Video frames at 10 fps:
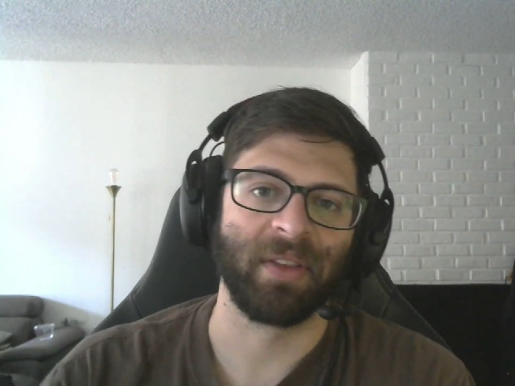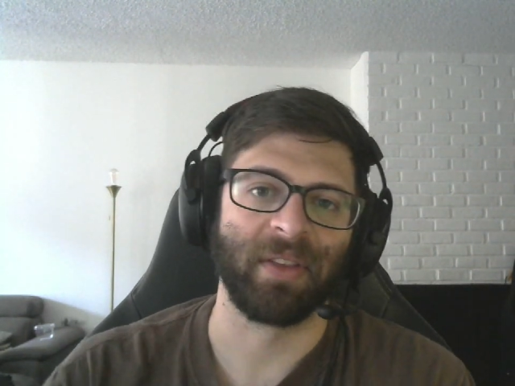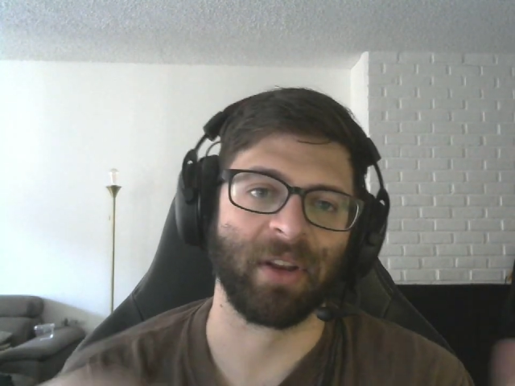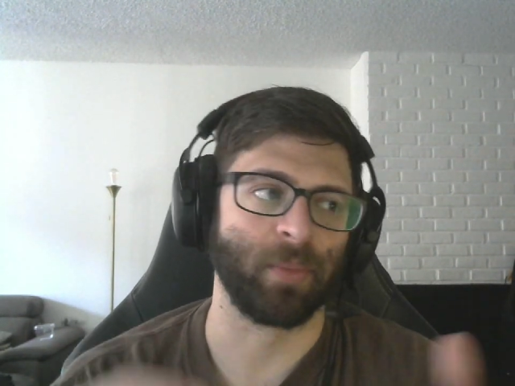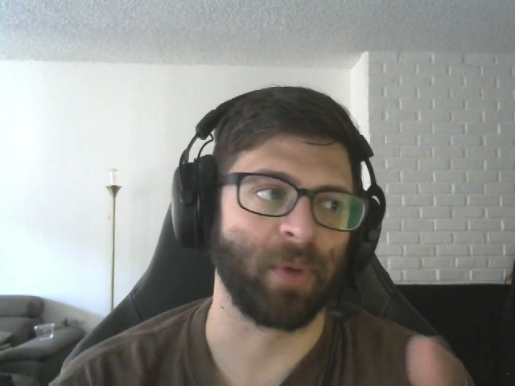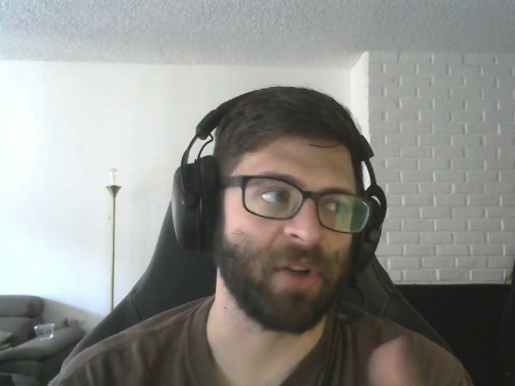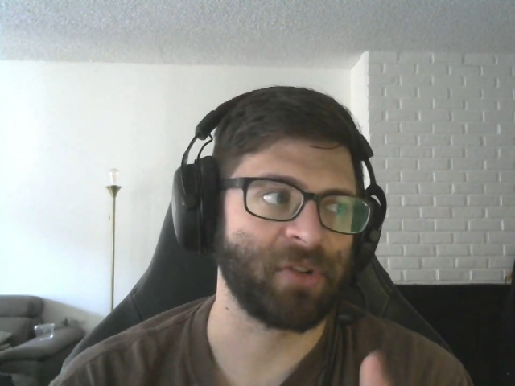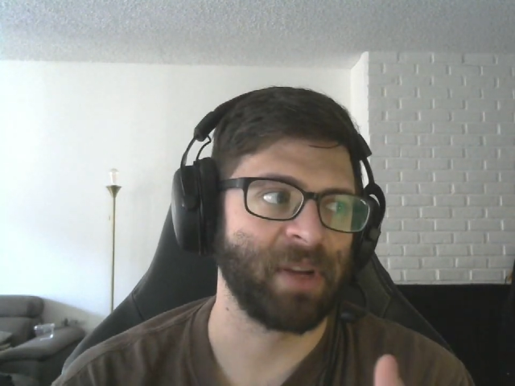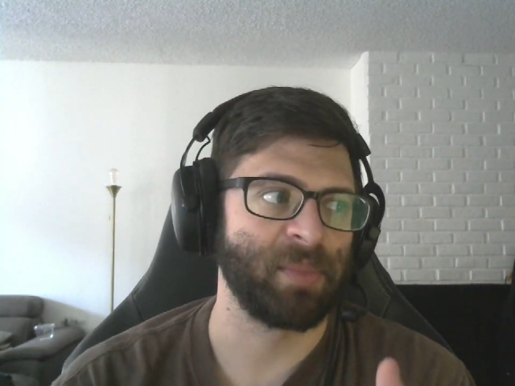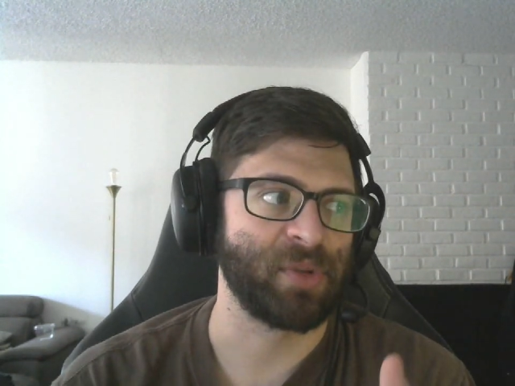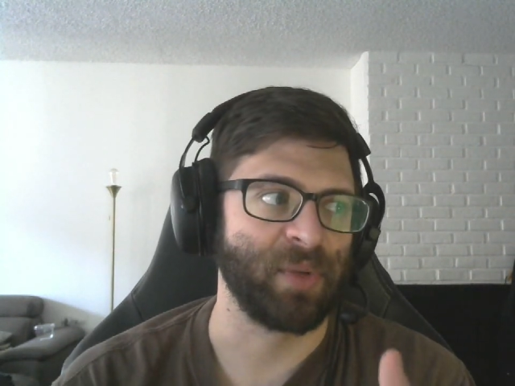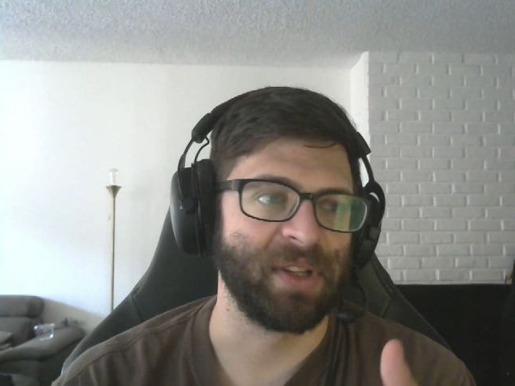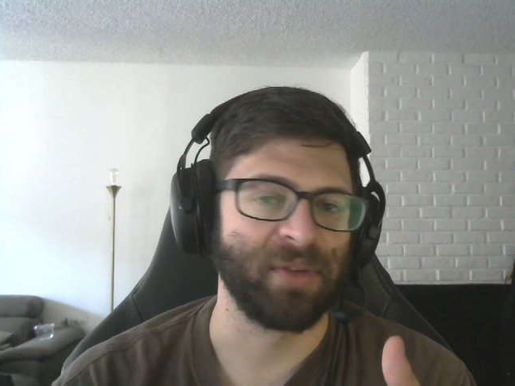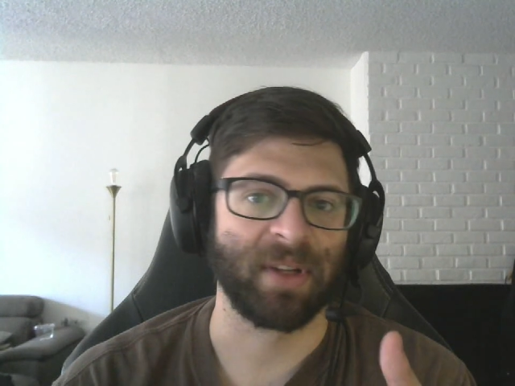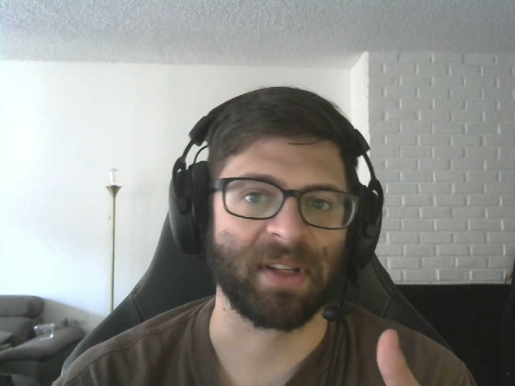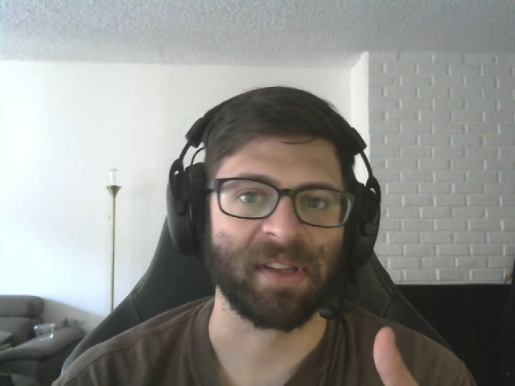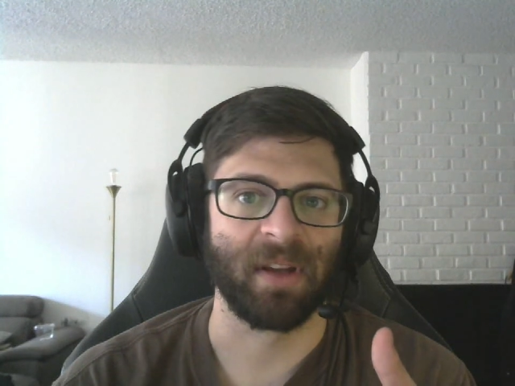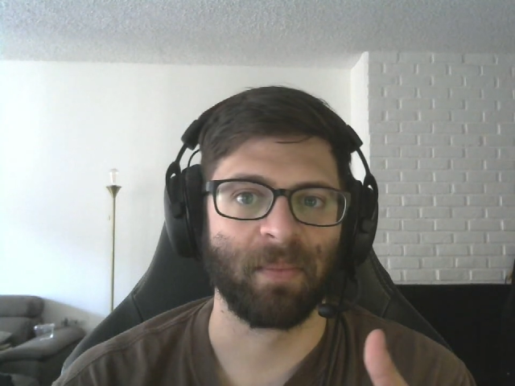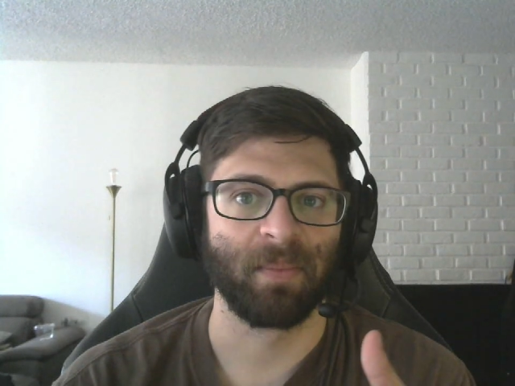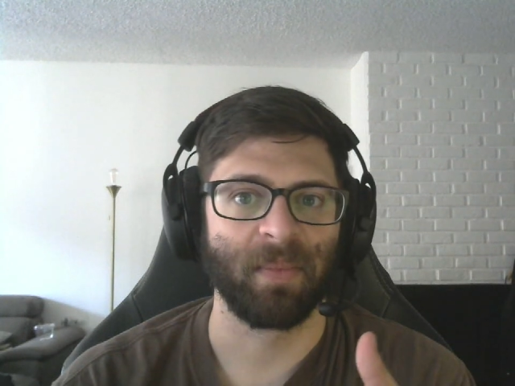It'll alternate between doing
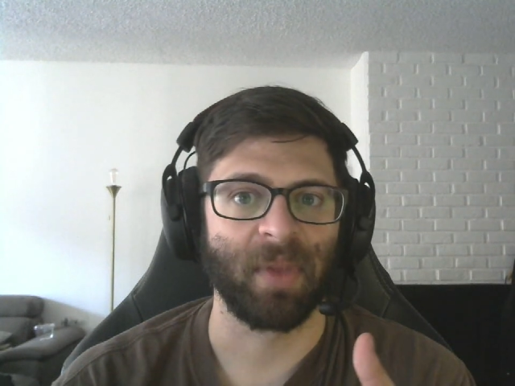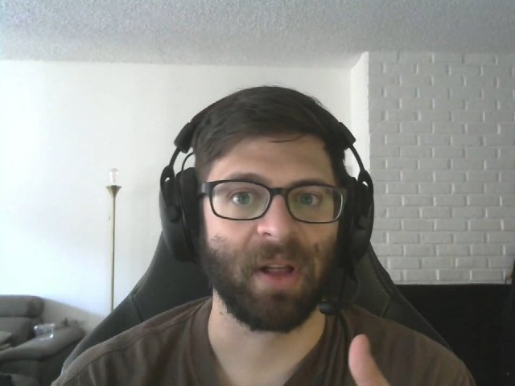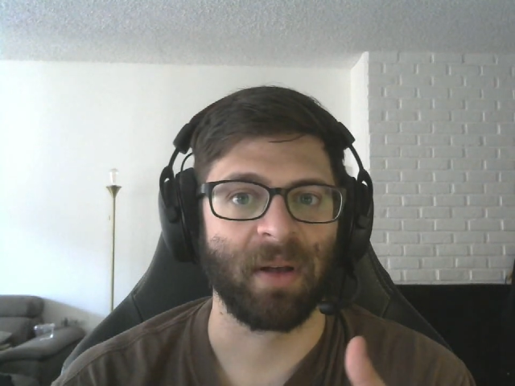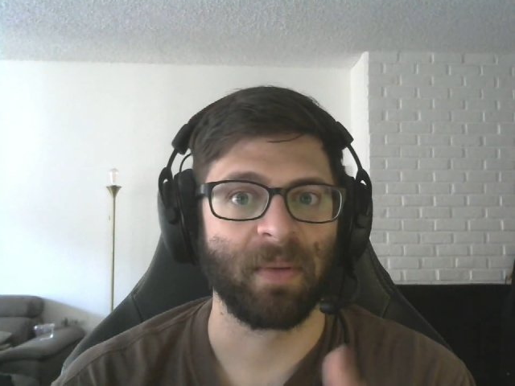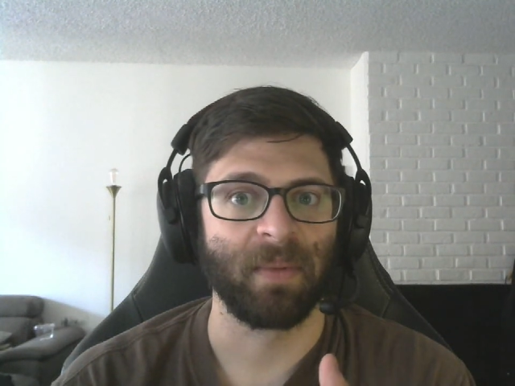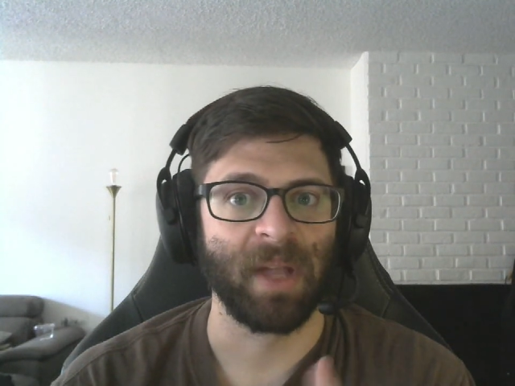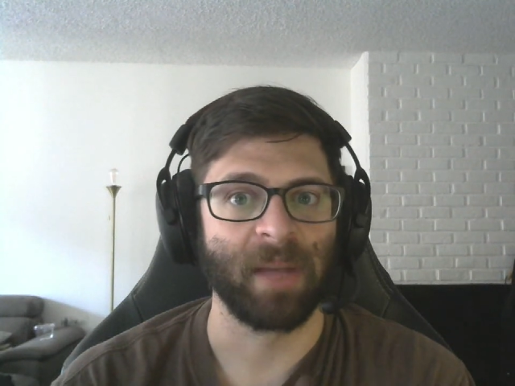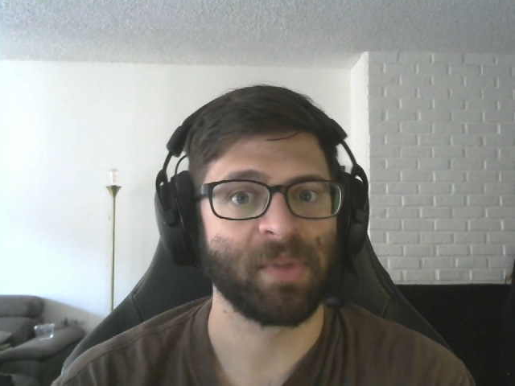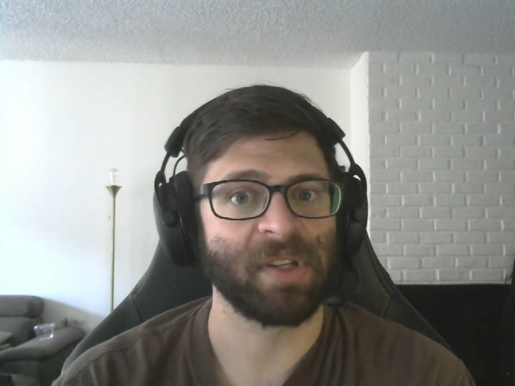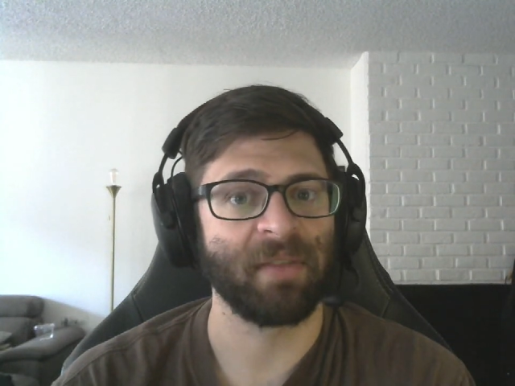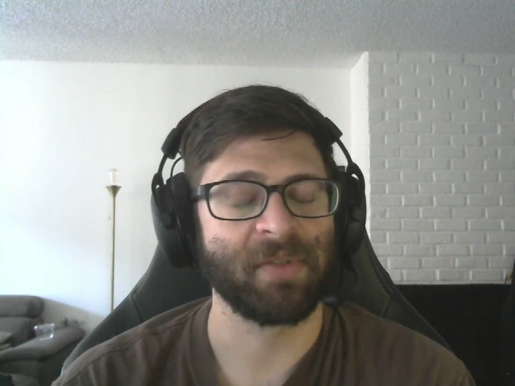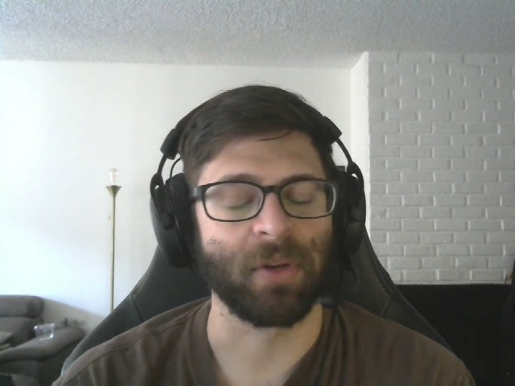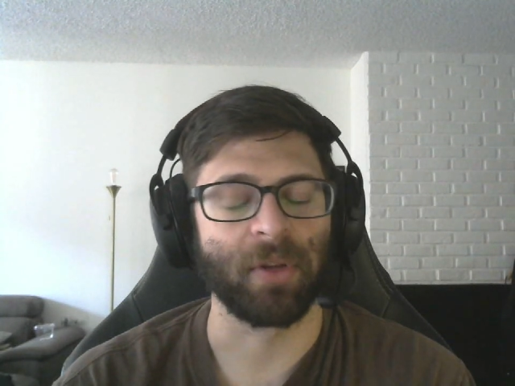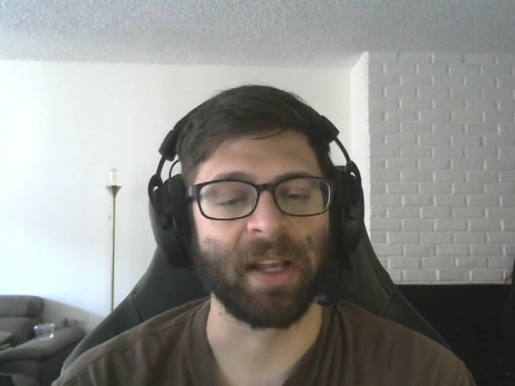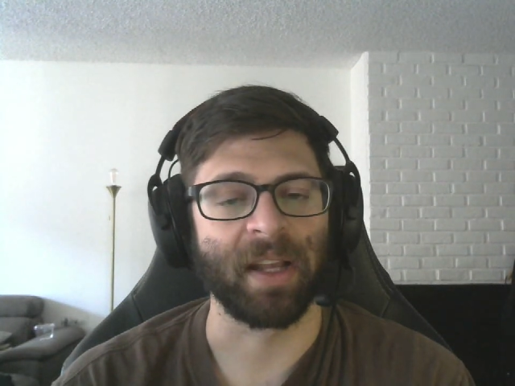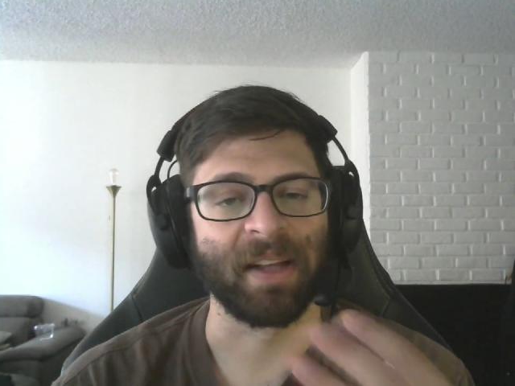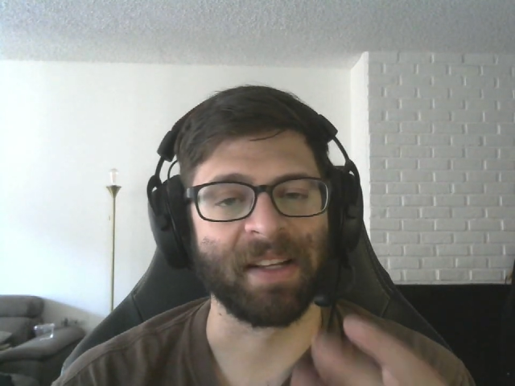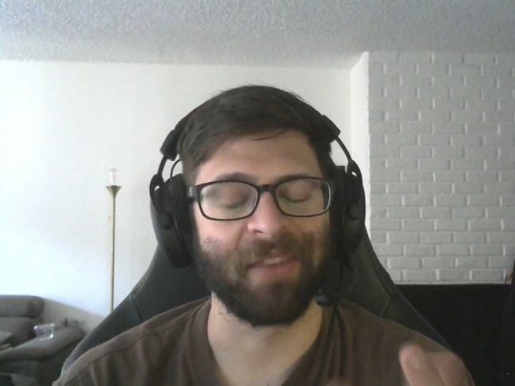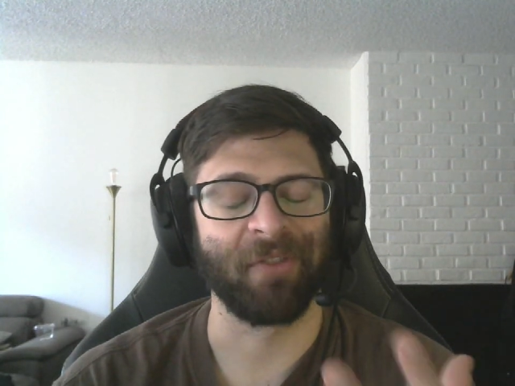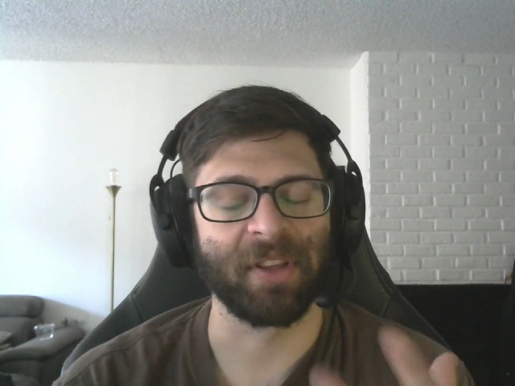some hip stuff, so like
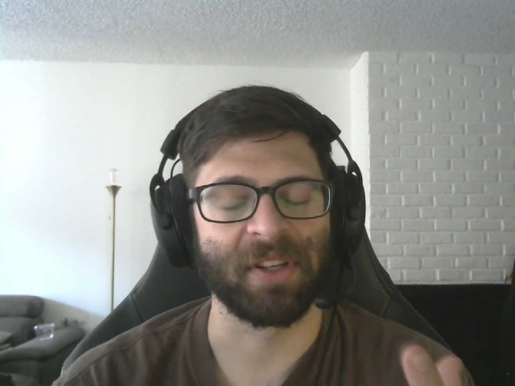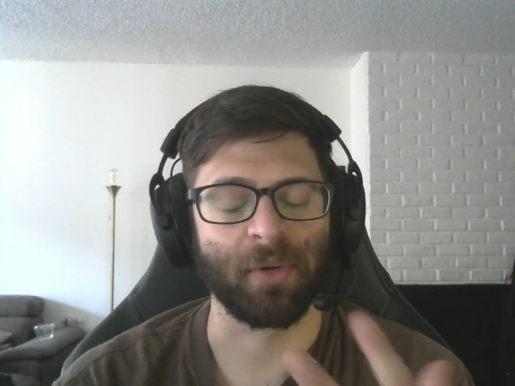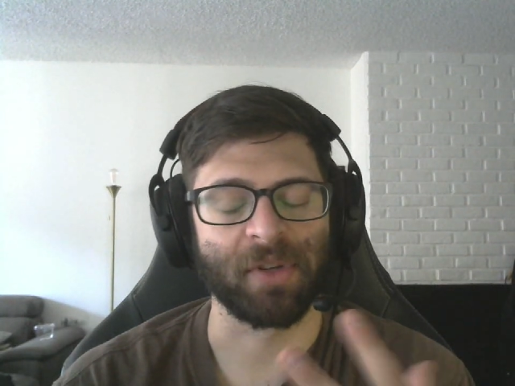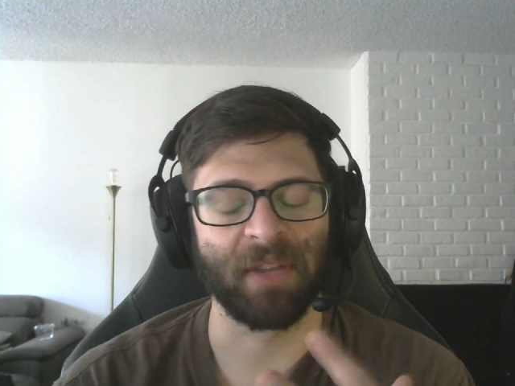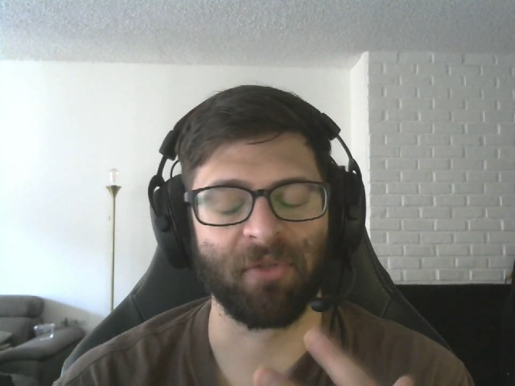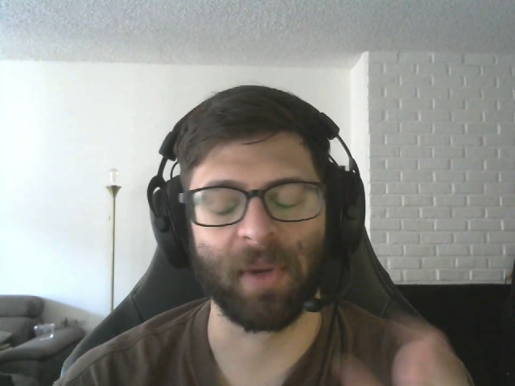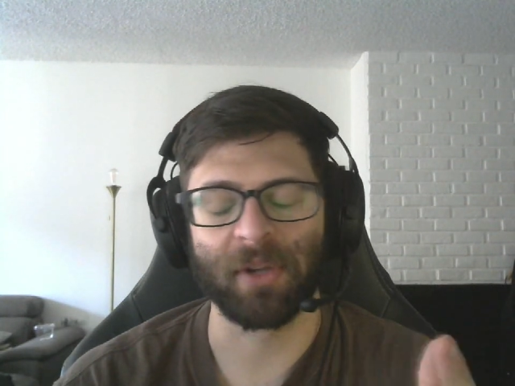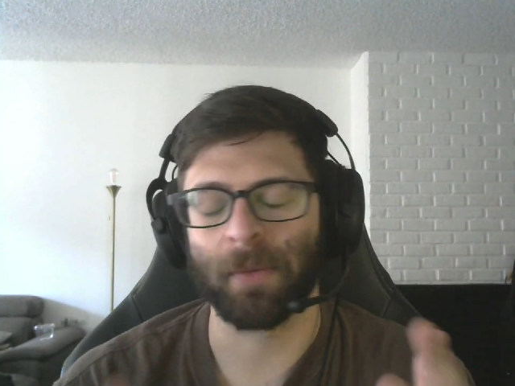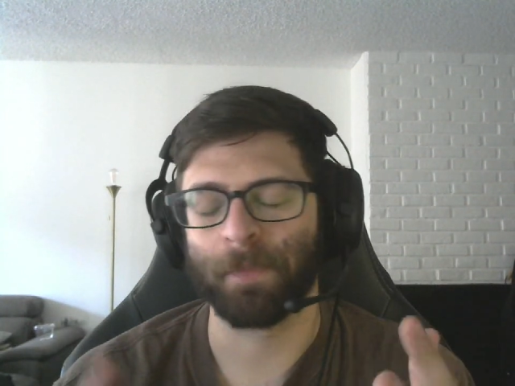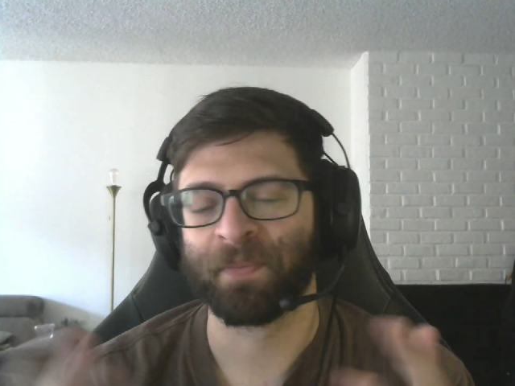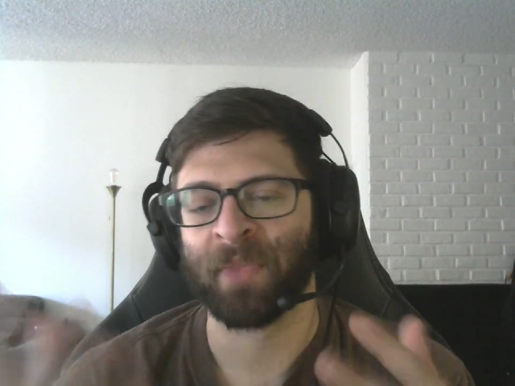identify the sourcing information,